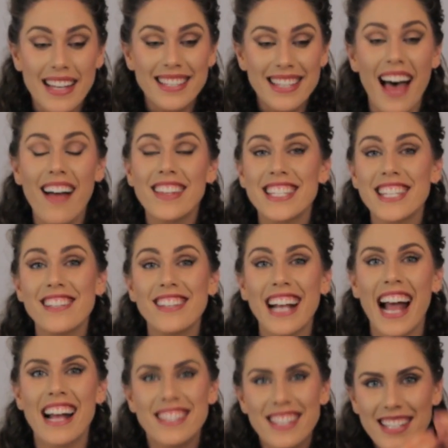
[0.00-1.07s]

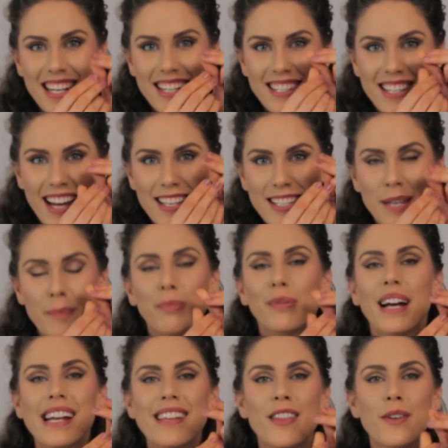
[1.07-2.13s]
Salicylic acid does
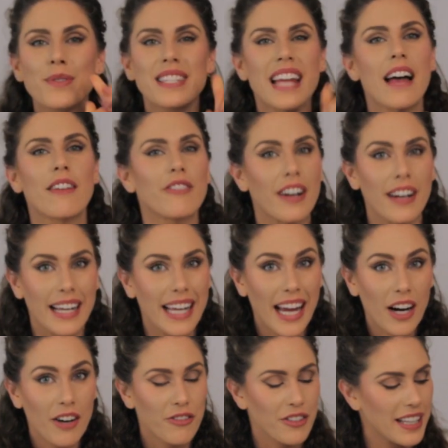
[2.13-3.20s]
break those down very
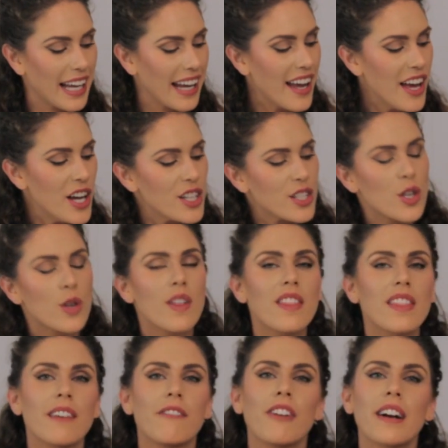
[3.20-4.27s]
carefully so
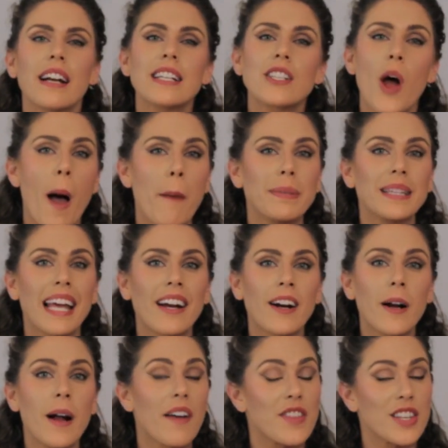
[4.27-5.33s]
that the very top
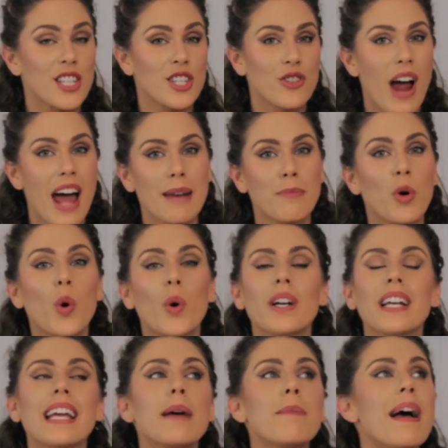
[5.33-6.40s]
layer of the stratum
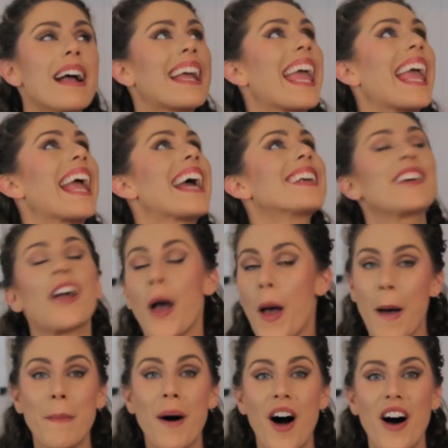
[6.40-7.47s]
corneum can
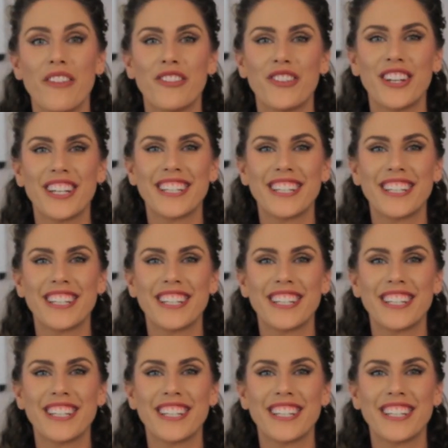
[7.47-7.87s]
come off.